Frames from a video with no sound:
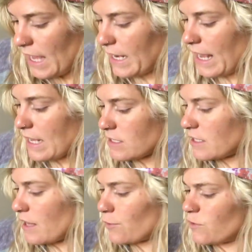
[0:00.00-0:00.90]
It
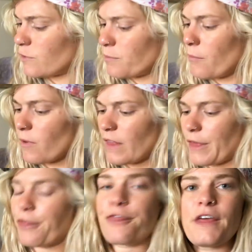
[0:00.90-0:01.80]
has
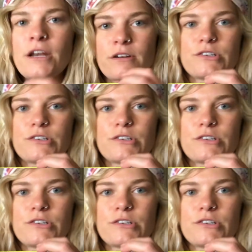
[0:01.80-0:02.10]
like thinner